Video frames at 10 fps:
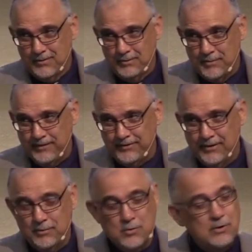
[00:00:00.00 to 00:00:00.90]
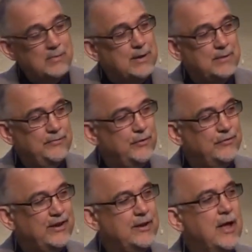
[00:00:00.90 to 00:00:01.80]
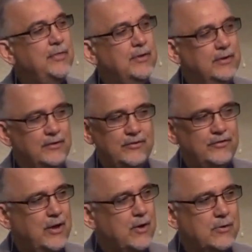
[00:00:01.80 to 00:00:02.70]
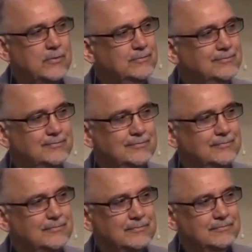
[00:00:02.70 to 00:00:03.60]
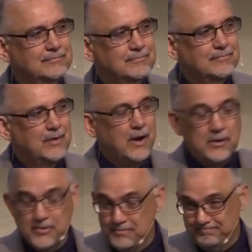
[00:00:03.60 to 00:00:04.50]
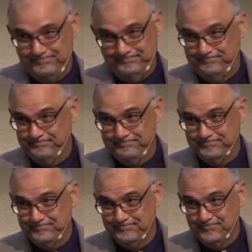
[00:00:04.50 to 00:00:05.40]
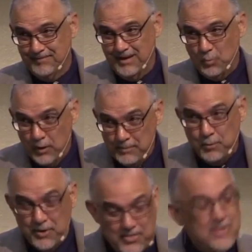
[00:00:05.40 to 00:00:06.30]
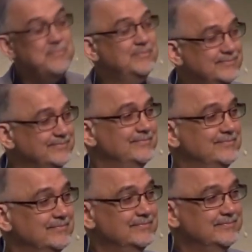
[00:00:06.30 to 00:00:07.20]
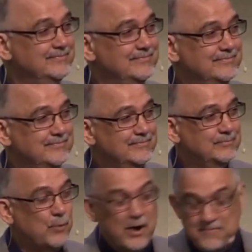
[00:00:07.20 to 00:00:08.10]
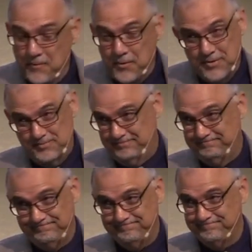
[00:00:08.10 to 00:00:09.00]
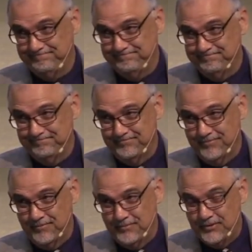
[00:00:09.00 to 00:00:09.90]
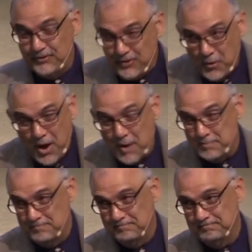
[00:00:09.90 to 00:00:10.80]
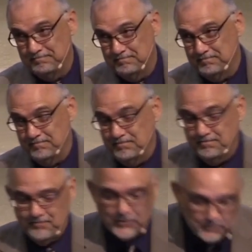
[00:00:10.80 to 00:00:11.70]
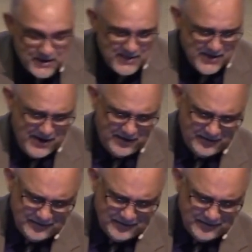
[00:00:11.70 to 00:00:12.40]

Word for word: Well, the best thing in the world might be for you to say nothing and just go. Hug them. Weep with them. Pray for them. Just show up. Just be there.